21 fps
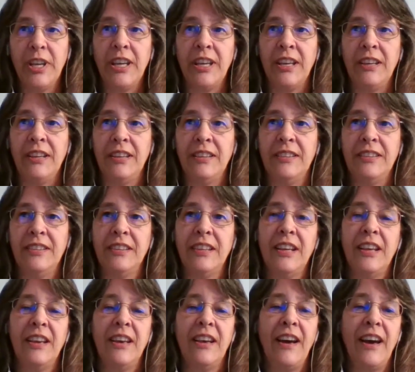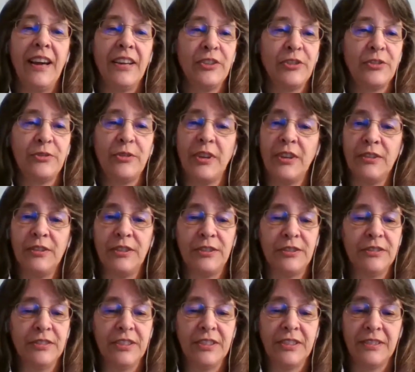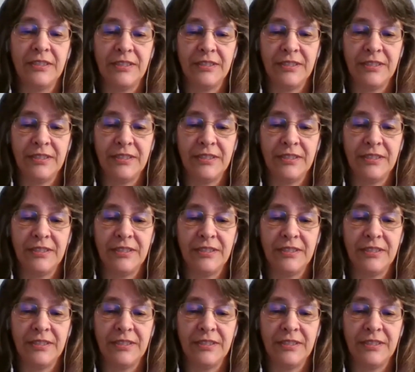And I struggled